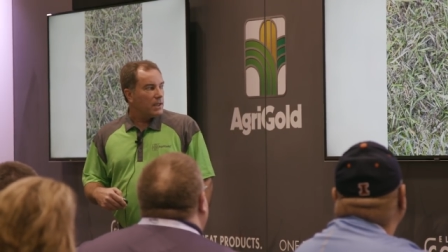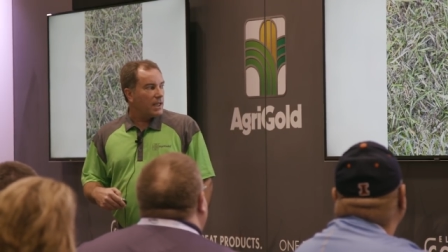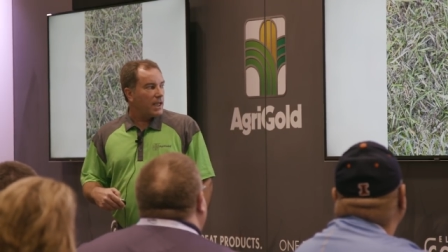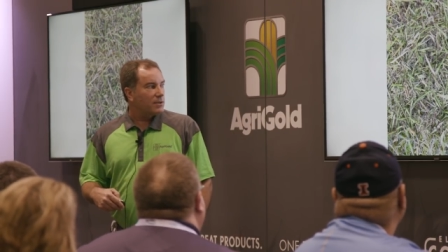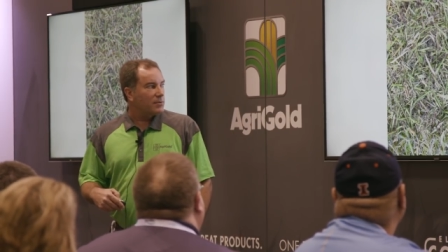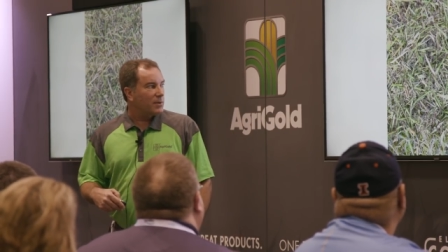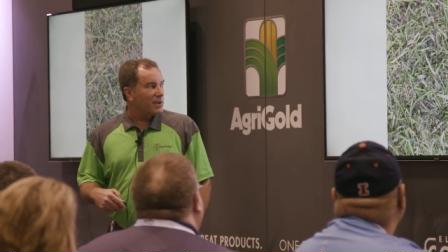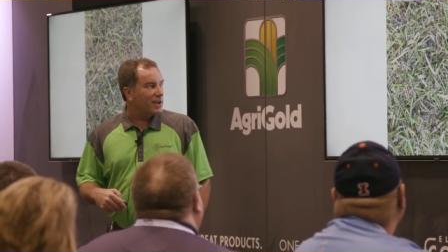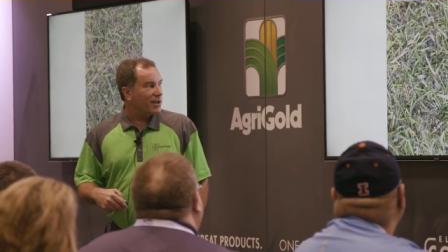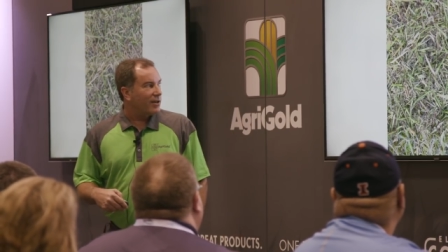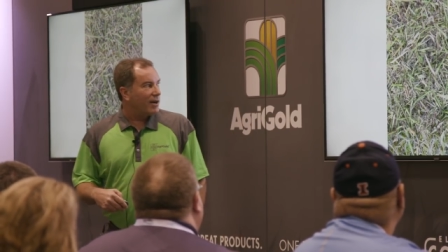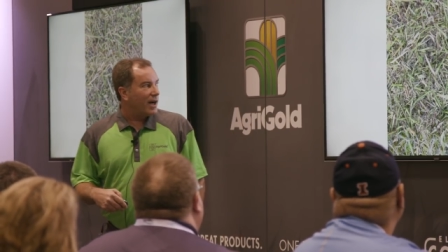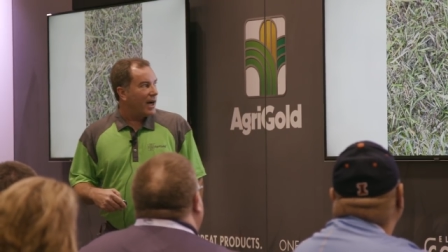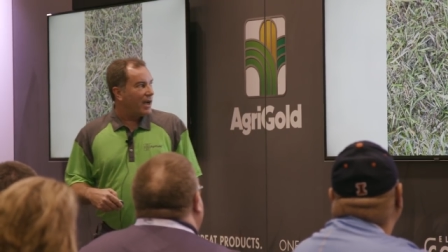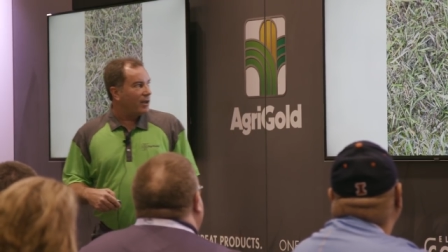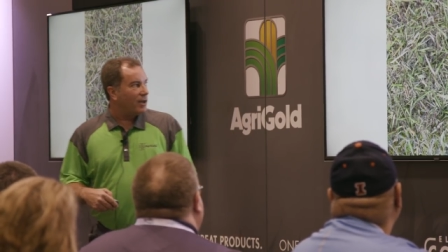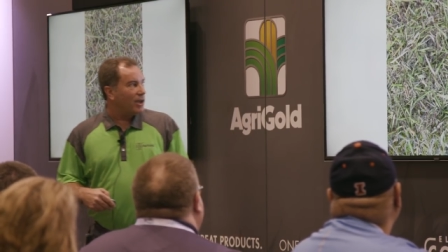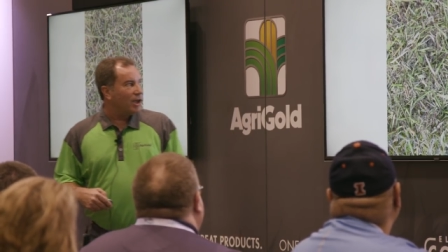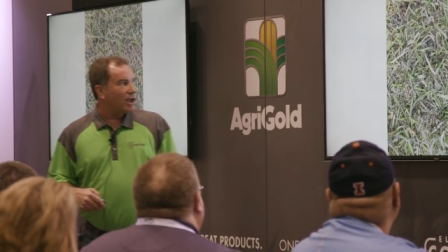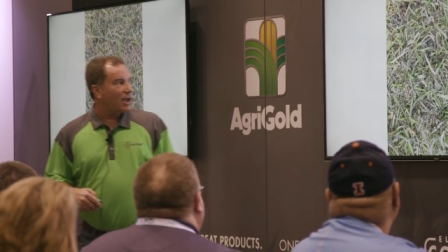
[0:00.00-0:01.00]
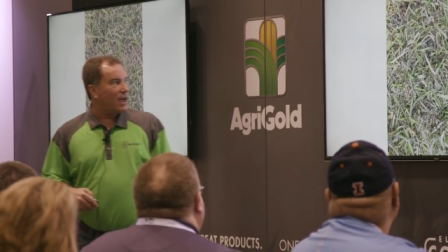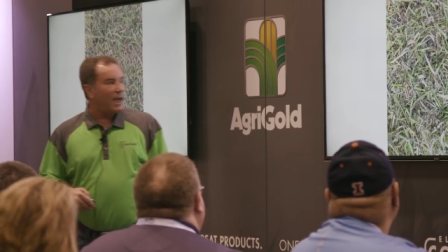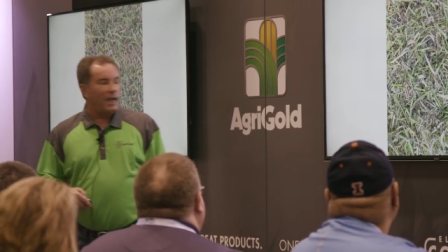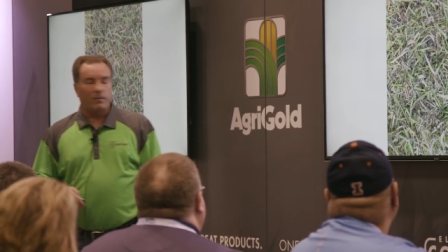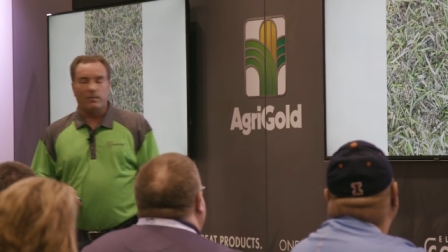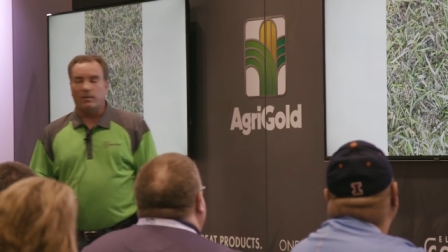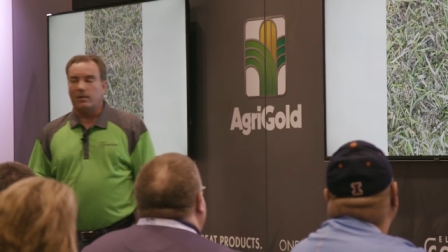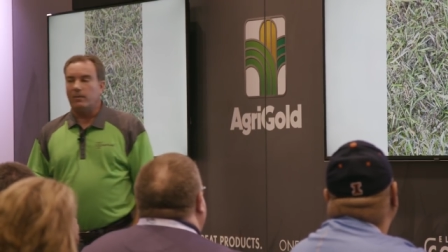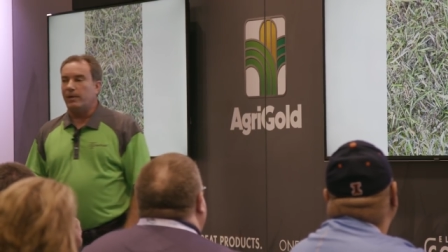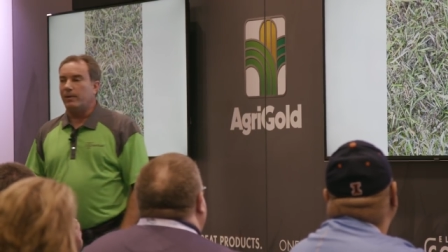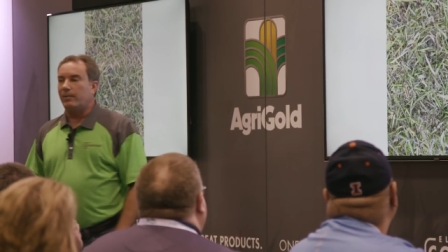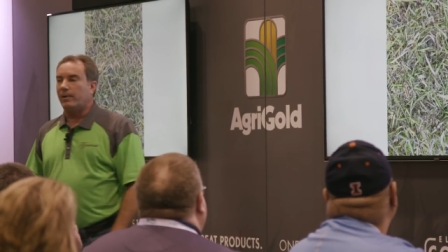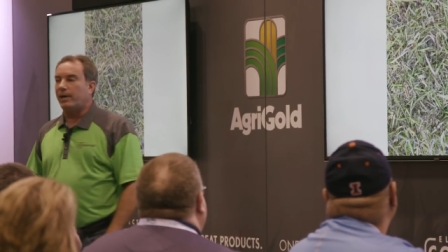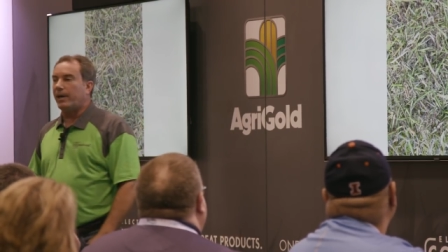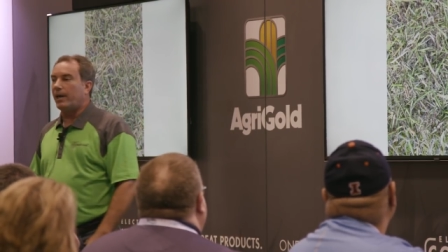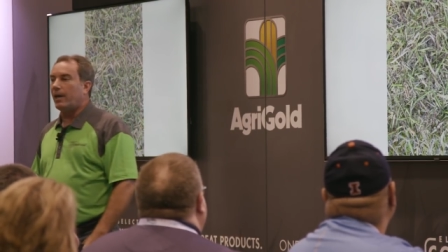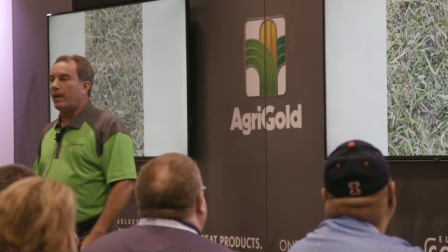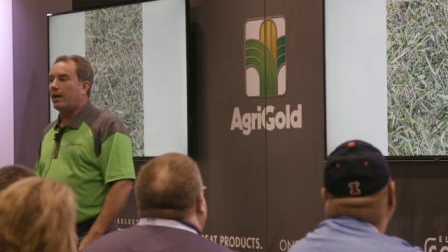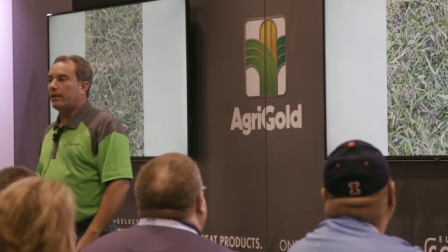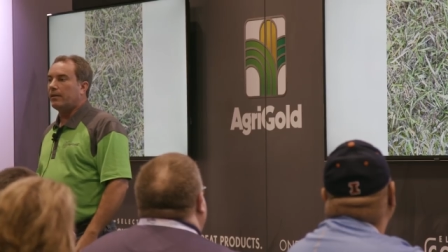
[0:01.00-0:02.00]
That's what the ground looked like when we were
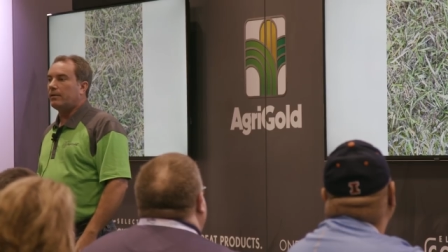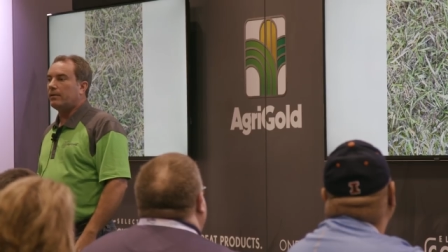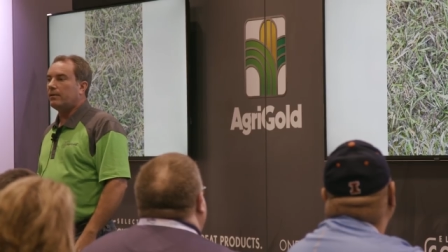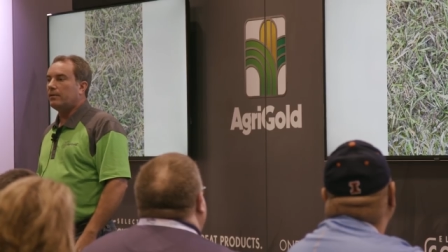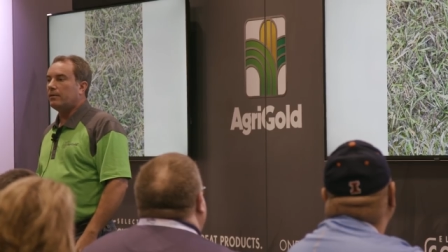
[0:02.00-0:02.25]
done.